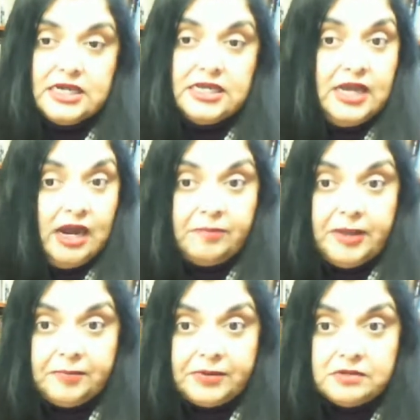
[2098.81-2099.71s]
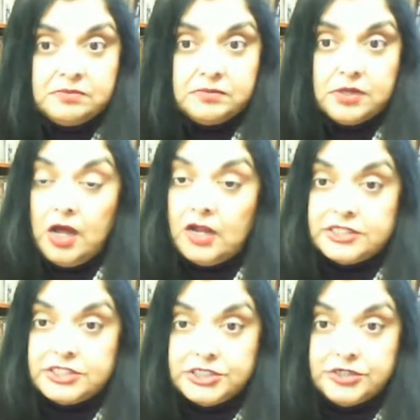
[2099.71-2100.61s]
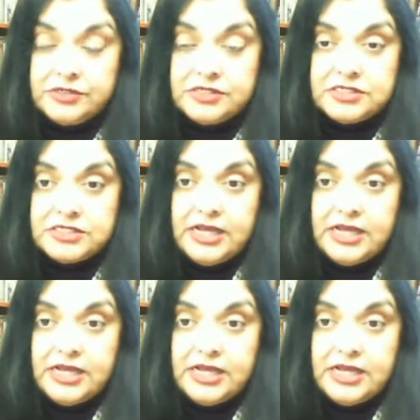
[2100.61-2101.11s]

young people, college students,